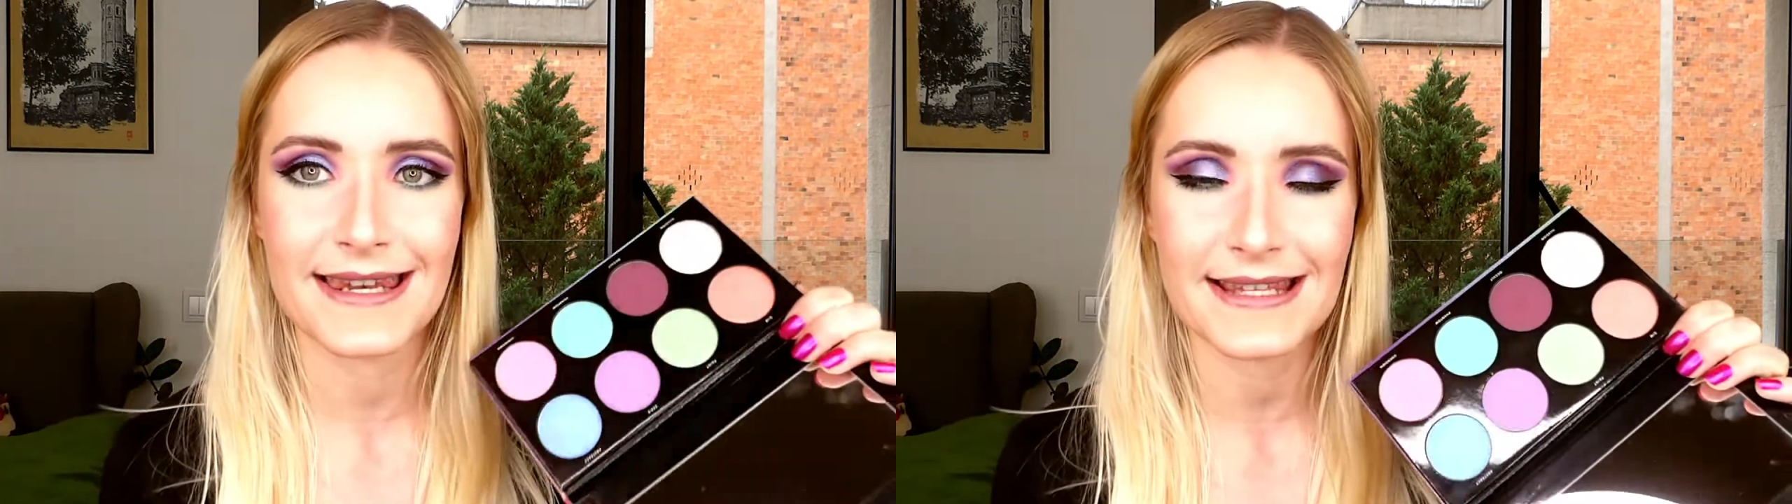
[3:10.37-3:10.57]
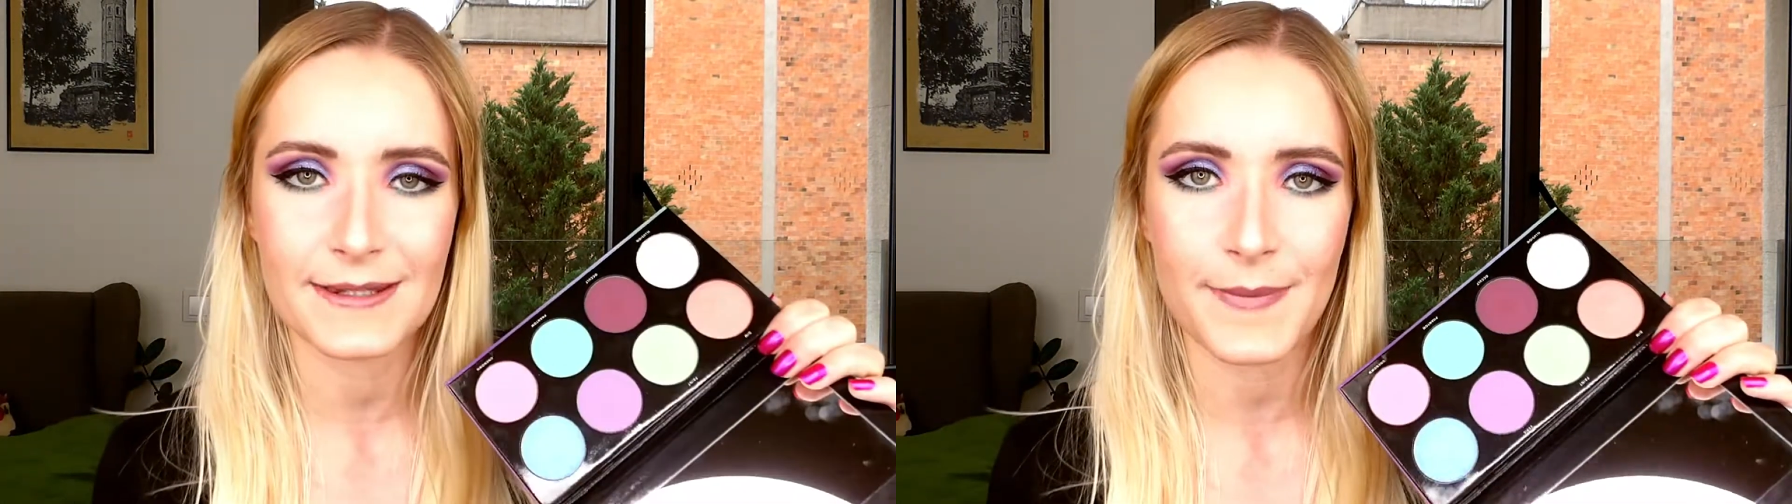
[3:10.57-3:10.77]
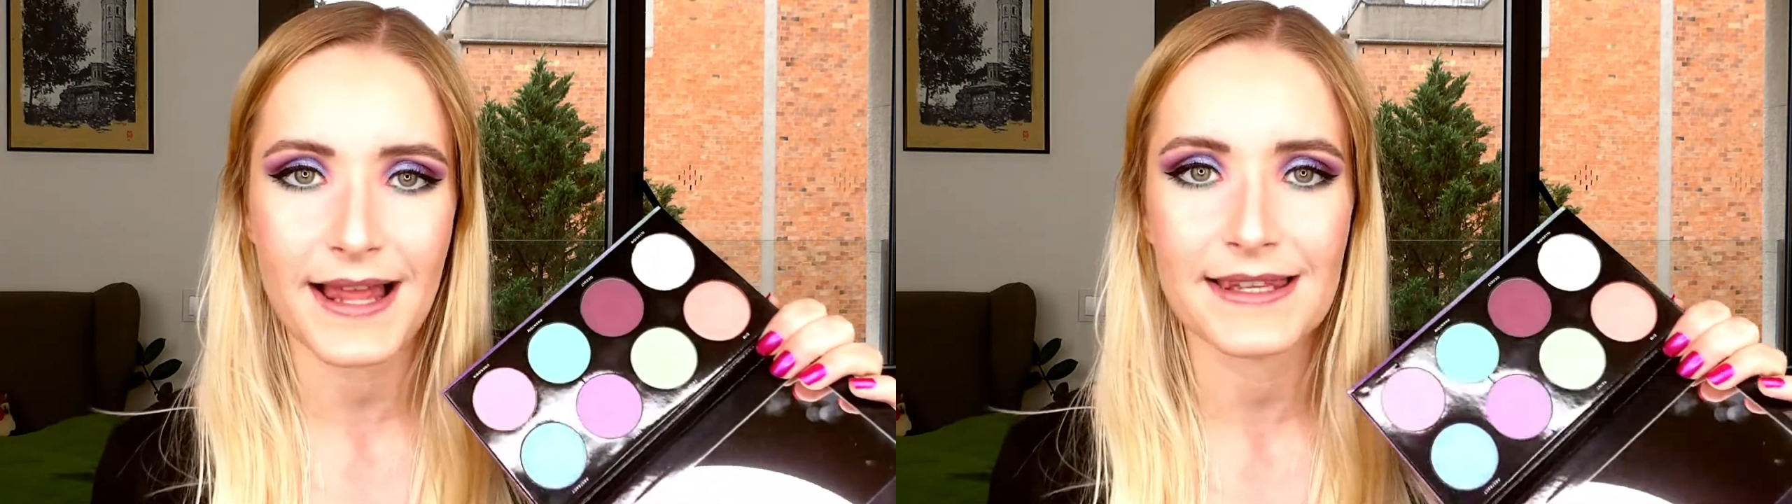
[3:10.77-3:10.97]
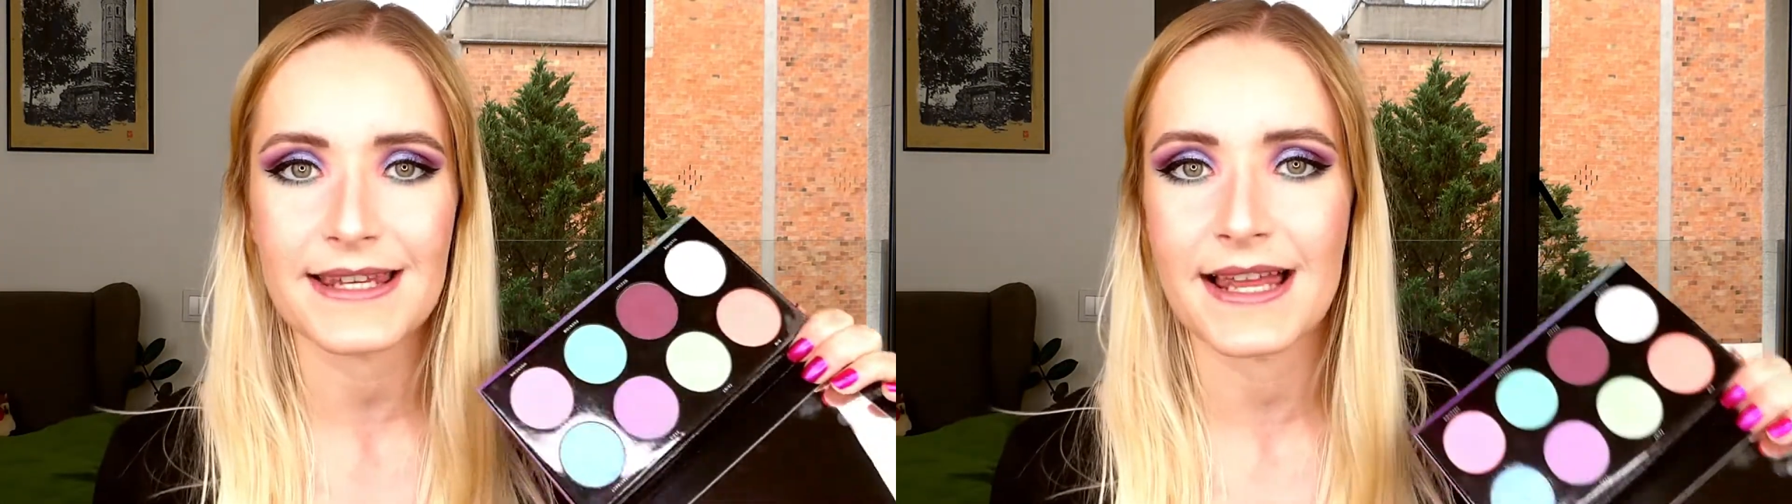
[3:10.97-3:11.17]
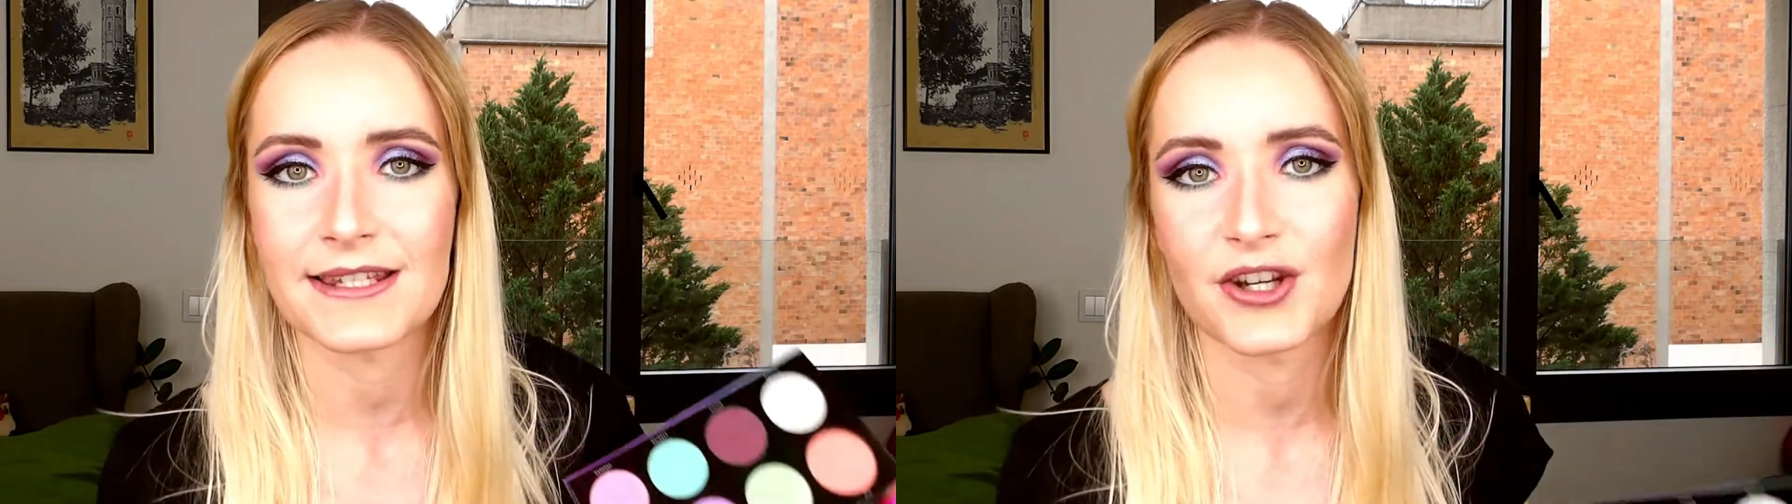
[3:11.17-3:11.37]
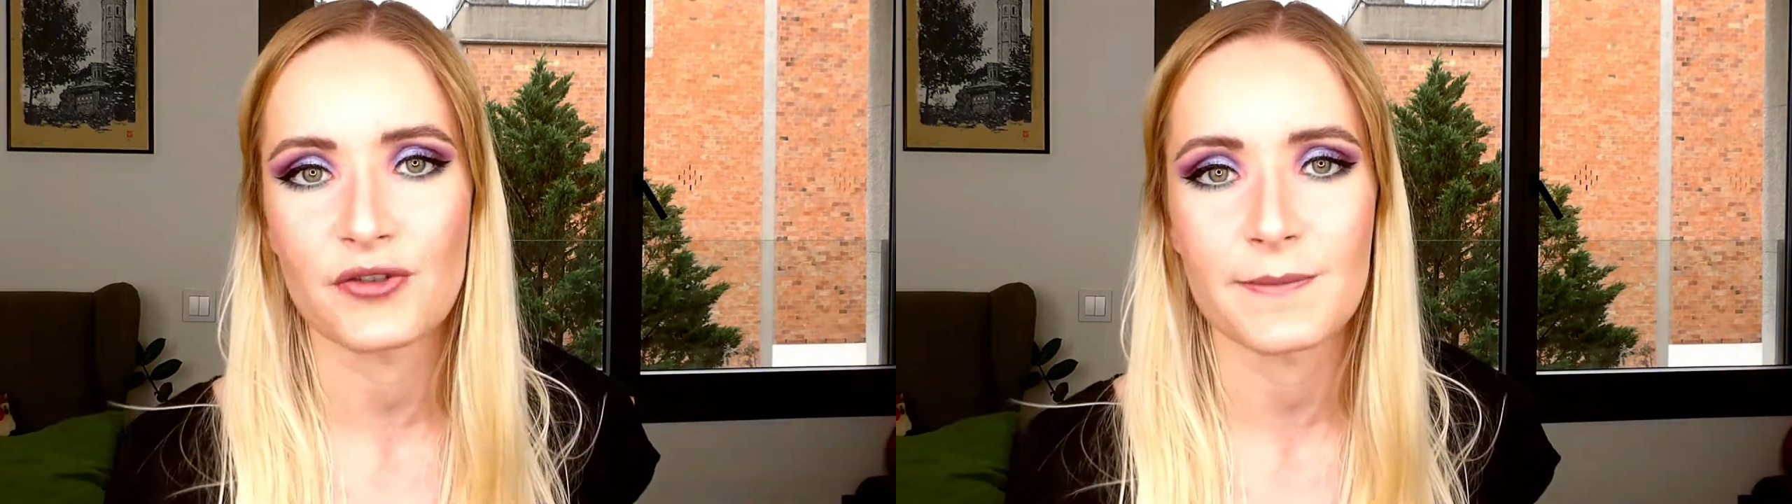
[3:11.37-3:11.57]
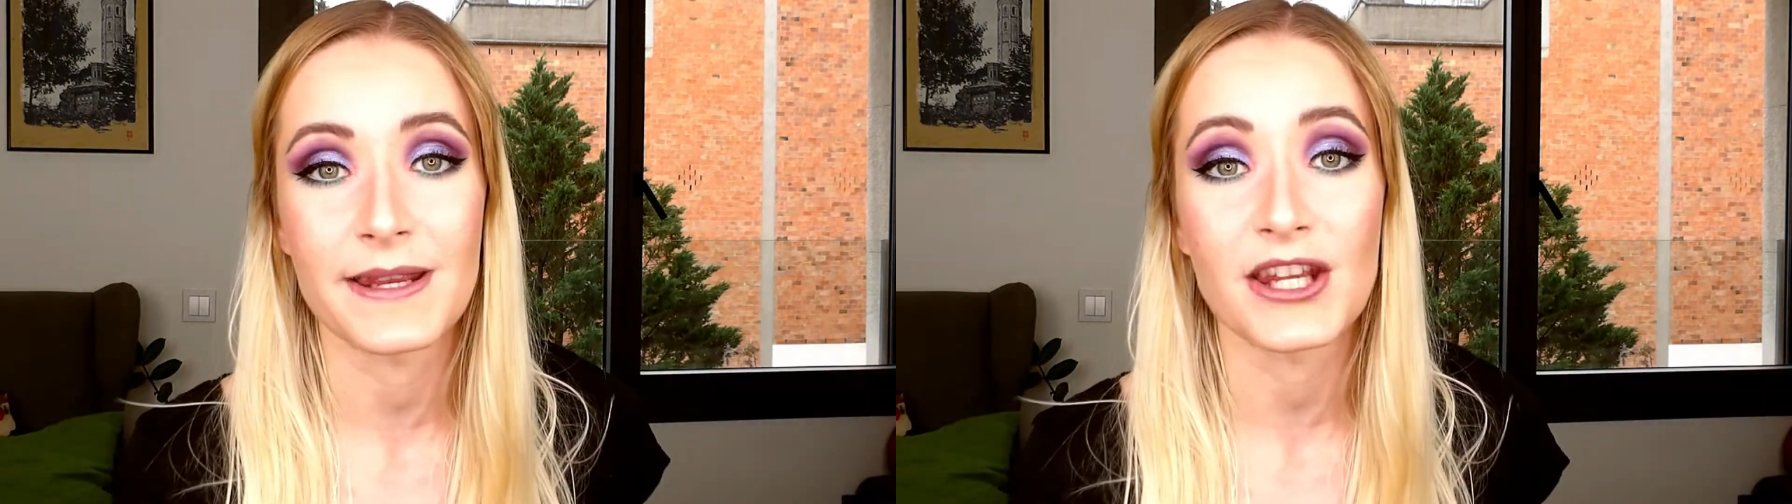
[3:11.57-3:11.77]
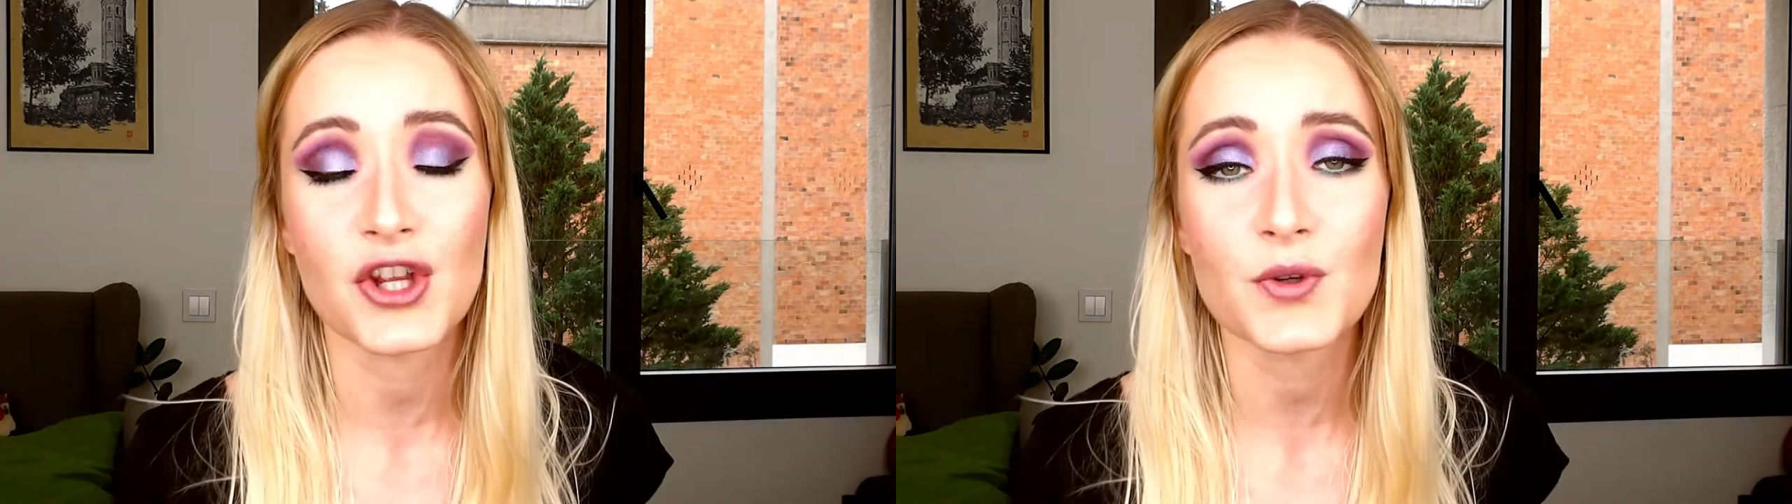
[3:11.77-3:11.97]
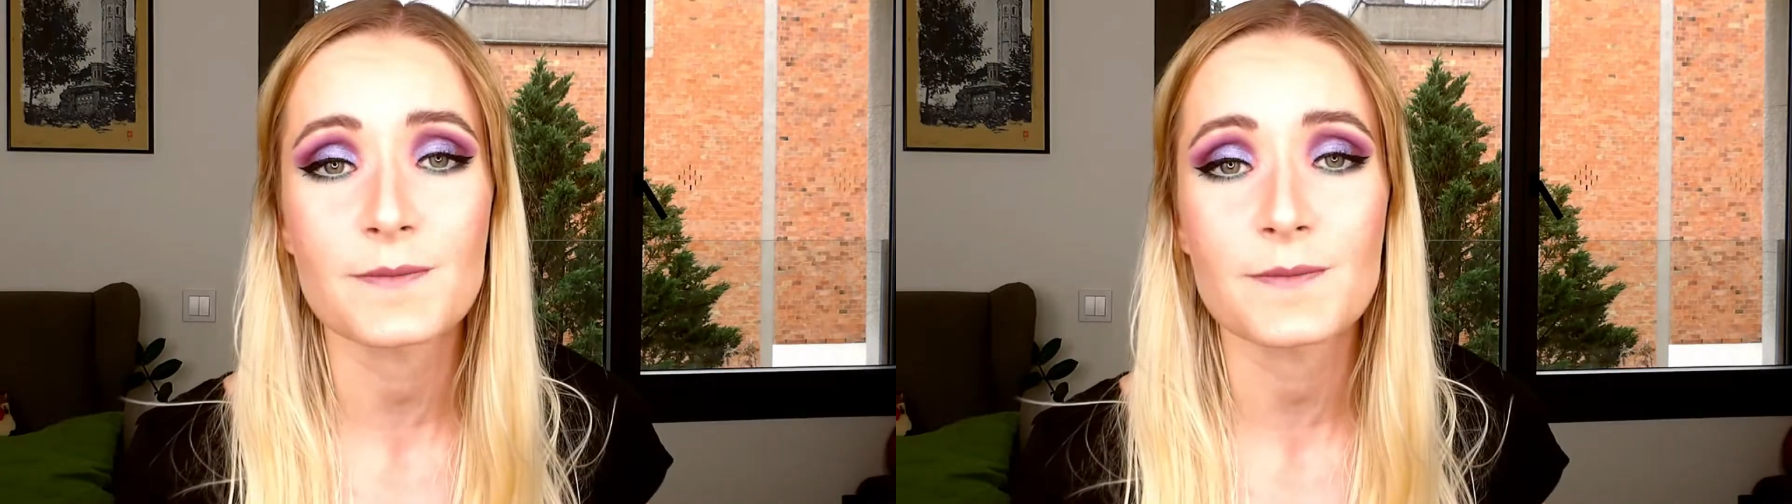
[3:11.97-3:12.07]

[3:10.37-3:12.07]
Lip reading: this palette and the Creepy Cute